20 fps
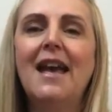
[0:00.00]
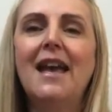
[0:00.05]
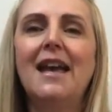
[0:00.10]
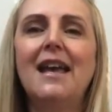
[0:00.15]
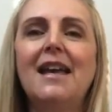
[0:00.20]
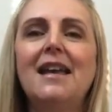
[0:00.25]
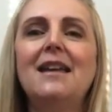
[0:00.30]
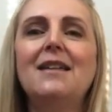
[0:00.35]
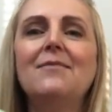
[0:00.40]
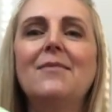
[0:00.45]

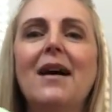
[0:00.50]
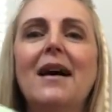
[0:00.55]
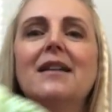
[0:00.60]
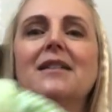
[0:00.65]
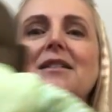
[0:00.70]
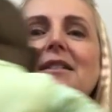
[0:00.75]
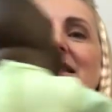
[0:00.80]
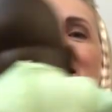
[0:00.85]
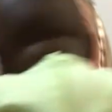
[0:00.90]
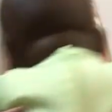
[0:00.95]
He
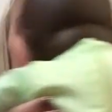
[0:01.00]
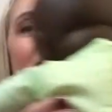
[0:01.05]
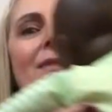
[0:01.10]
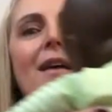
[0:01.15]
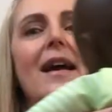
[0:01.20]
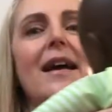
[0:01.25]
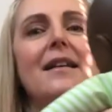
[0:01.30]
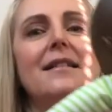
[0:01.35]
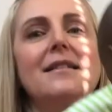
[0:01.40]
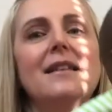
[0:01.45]
marched them
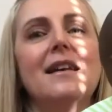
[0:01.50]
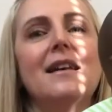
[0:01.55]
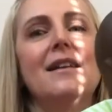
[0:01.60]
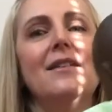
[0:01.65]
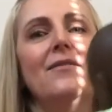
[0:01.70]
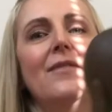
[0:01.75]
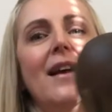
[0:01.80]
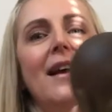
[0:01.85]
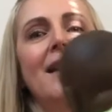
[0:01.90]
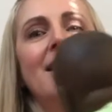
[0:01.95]
around and
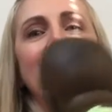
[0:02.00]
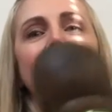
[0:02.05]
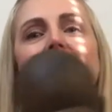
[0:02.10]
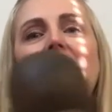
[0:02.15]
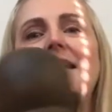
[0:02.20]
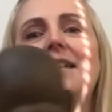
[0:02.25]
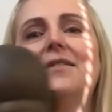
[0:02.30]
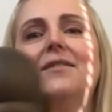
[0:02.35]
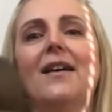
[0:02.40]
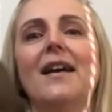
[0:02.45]
around
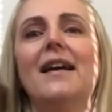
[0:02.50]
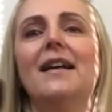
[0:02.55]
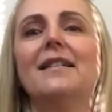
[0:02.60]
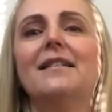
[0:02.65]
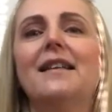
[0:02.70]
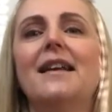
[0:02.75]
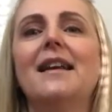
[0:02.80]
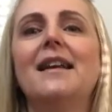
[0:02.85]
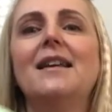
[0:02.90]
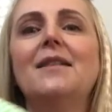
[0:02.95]
and
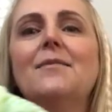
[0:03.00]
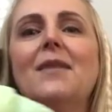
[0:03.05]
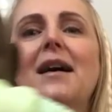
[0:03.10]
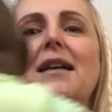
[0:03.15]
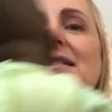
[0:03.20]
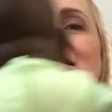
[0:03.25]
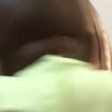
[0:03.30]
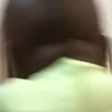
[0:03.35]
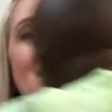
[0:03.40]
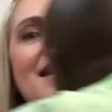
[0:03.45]
around. And he
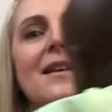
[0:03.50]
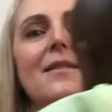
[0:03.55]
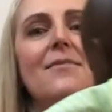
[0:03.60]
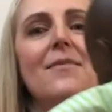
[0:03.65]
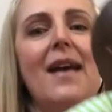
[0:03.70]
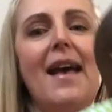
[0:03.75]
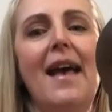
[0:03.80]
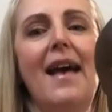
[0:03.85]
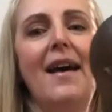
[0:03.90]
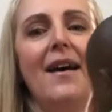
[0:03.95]
marched
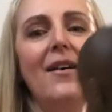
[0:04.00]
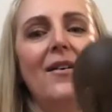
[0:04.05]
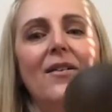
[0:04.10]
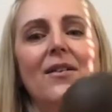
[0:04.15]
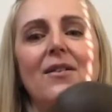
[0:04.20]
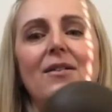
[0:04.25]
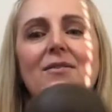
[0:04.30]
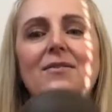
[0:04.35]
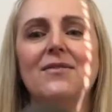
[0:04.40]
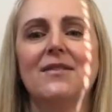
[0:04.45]
them out
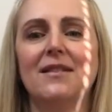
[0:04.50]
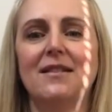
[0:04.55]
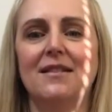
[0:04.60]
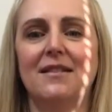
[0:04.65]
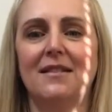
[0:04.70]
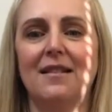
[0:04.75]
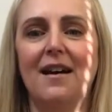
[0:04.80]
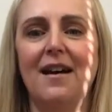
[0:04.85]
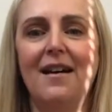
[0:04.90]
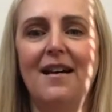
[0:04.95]
of
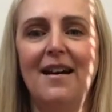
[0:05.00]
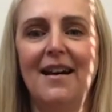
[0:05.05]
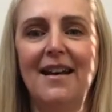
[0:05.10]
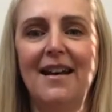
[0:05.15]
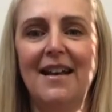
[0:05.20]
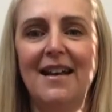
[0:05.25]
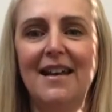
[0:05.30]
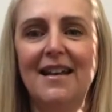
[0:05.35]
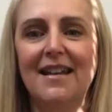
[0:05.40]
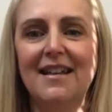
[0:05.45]
sight.
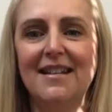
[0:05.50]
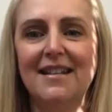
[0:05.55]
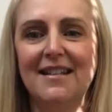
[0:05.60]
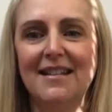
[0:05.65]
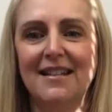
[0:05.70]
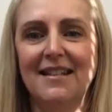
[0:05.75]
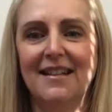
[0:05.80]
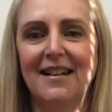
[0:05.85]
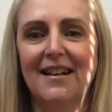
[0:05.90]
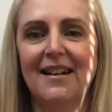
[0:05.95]

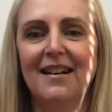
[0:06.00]
website.